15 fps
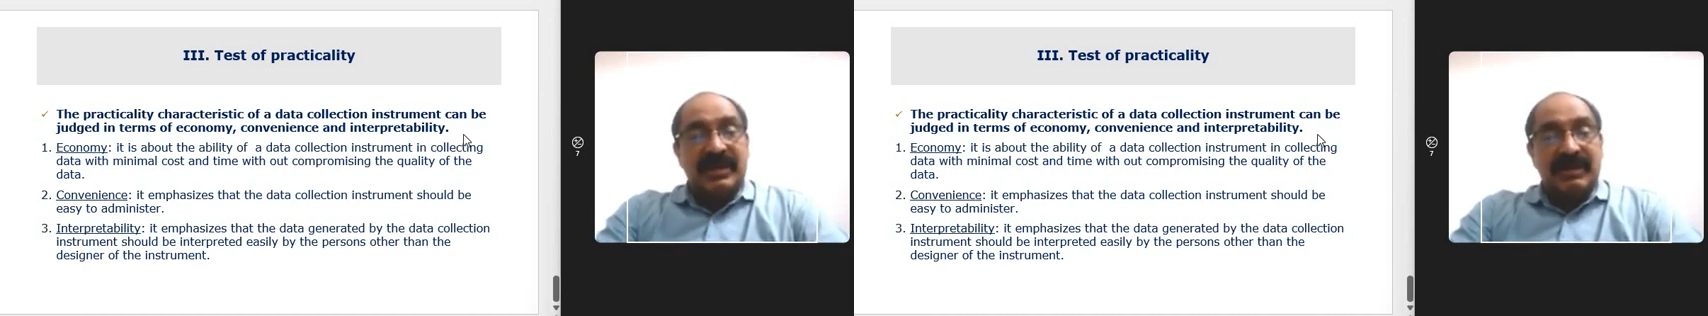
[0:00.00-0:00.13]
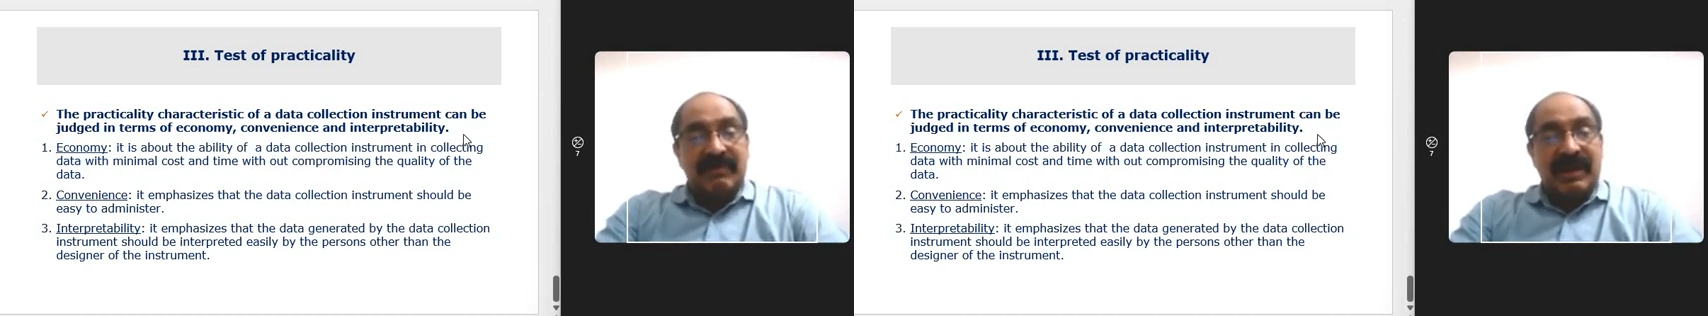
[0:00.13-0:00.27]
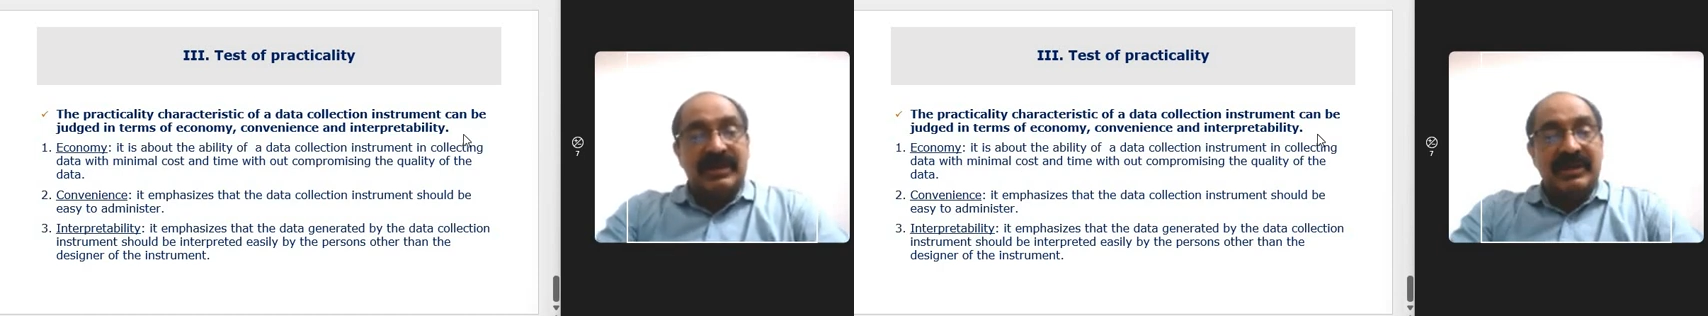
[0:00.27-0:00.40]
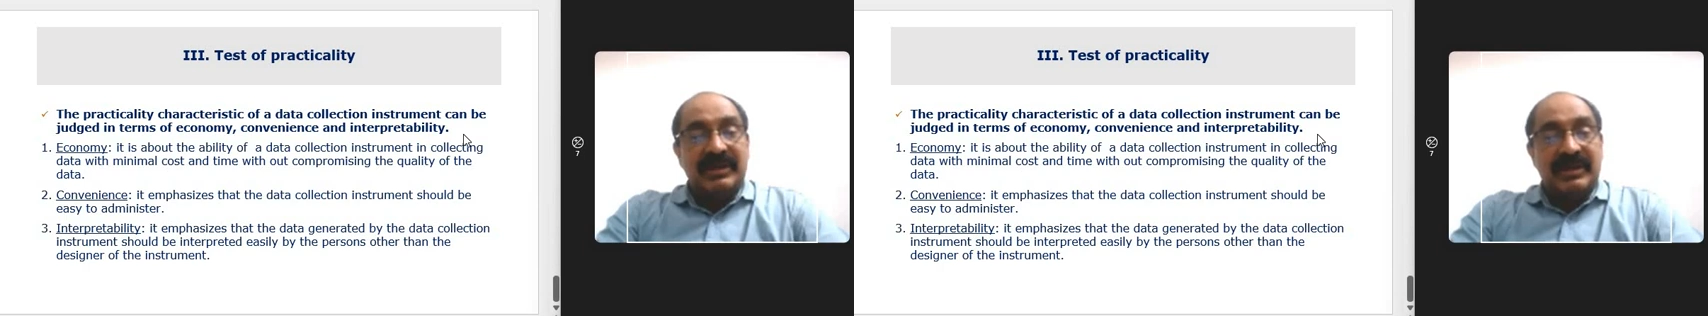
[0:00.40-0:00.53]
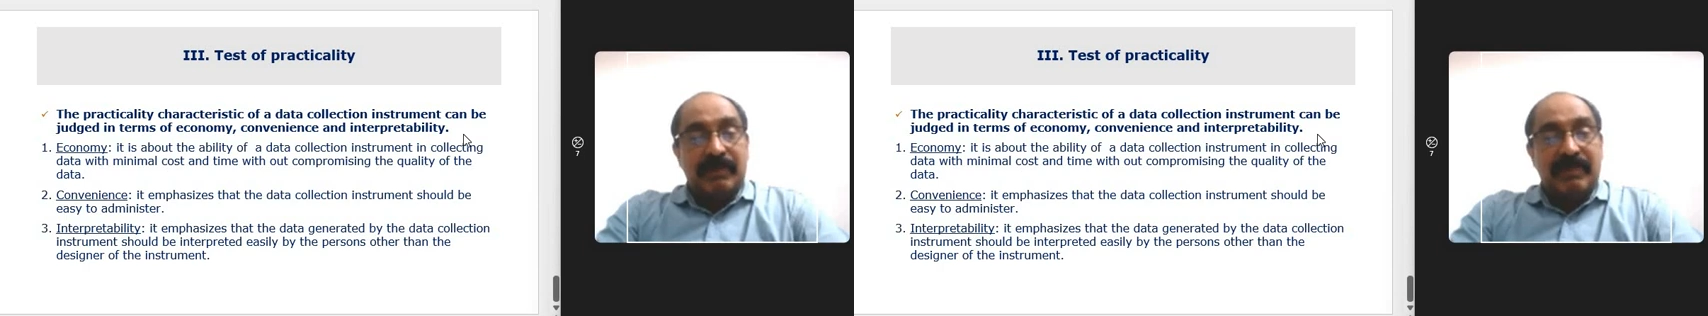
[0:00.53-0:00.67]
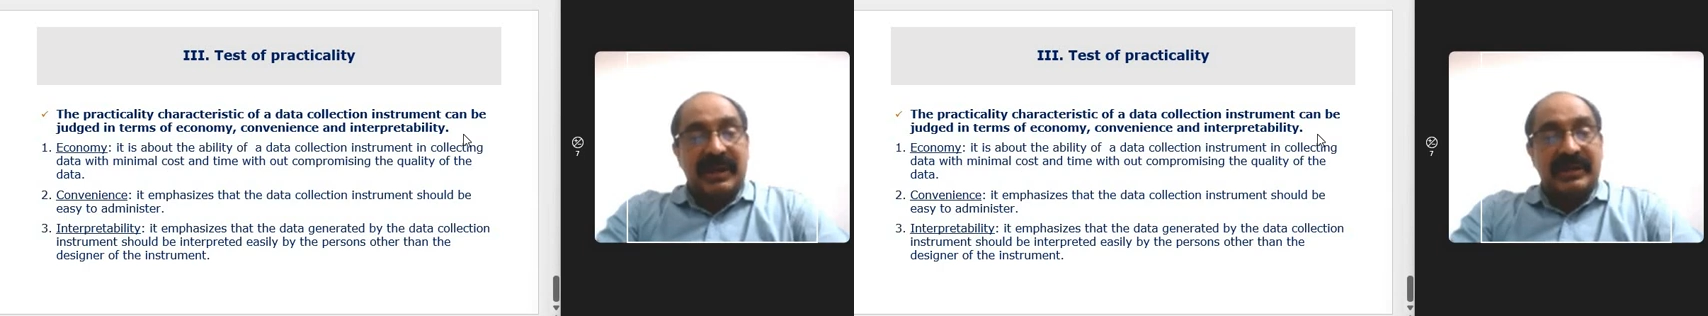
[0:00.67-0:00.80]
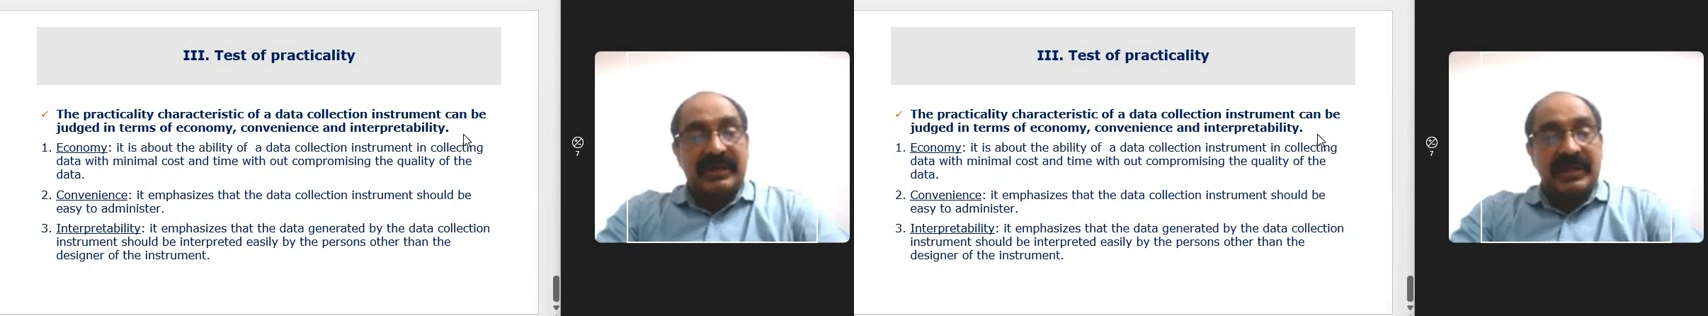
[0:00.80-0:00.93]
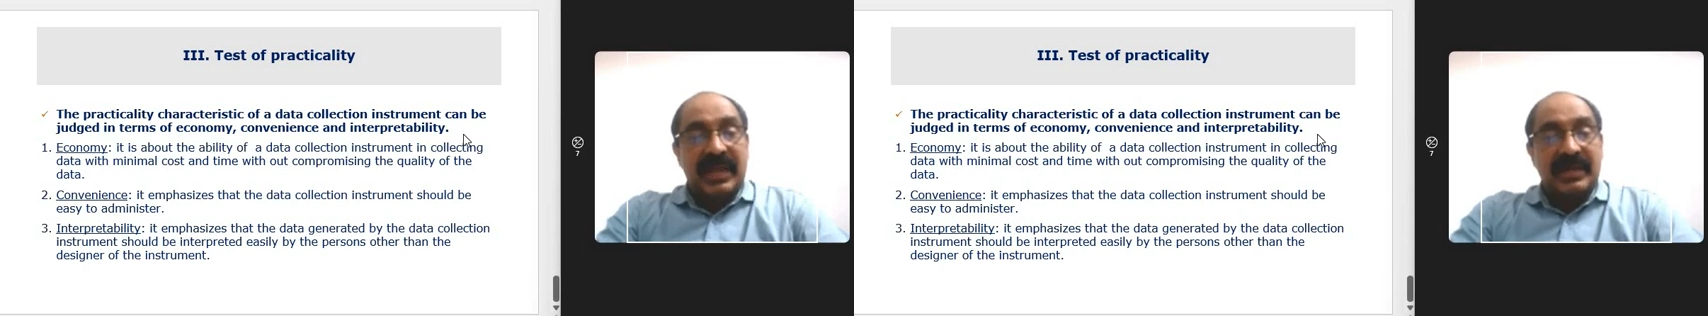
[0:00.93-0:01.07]
validity, and
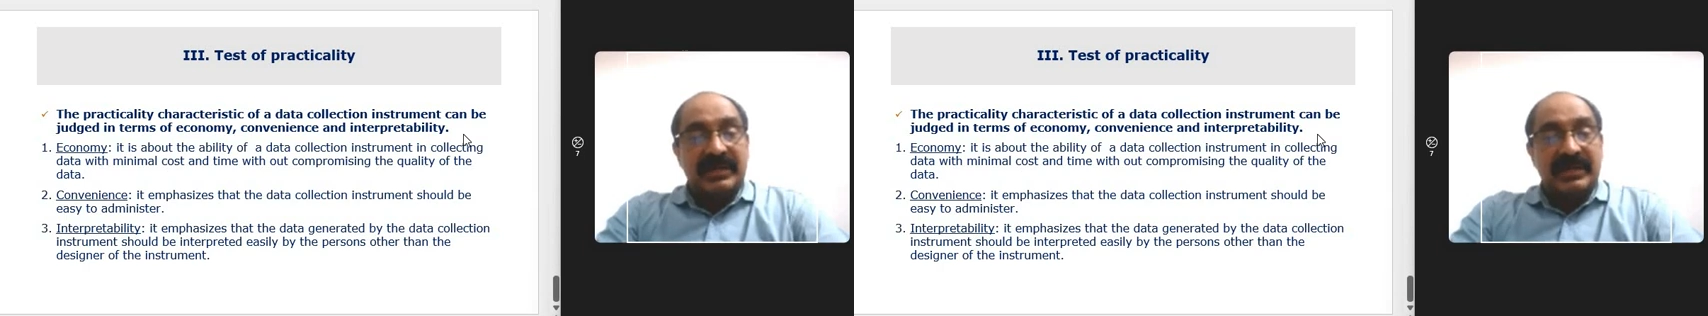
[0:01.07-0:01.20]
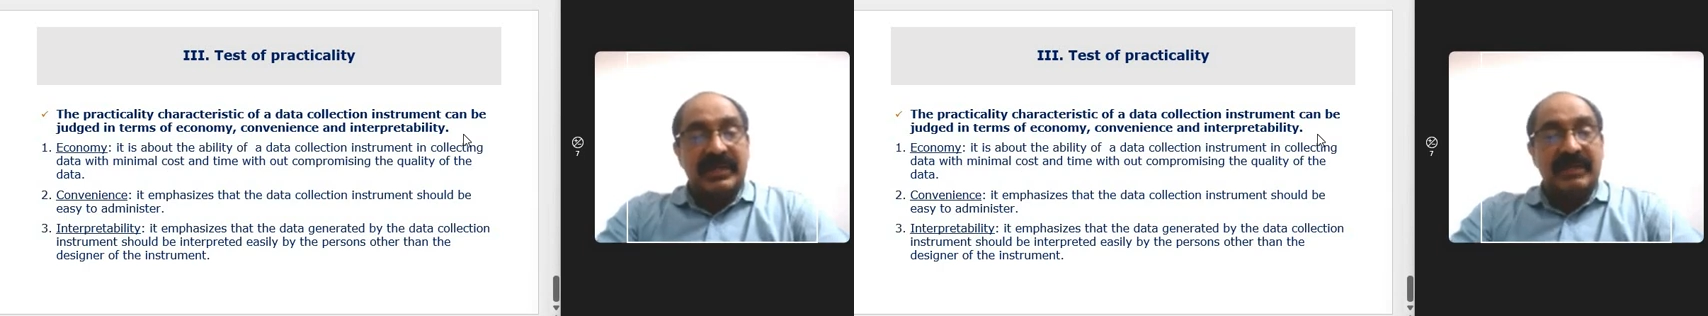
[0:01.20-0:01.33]
practicality,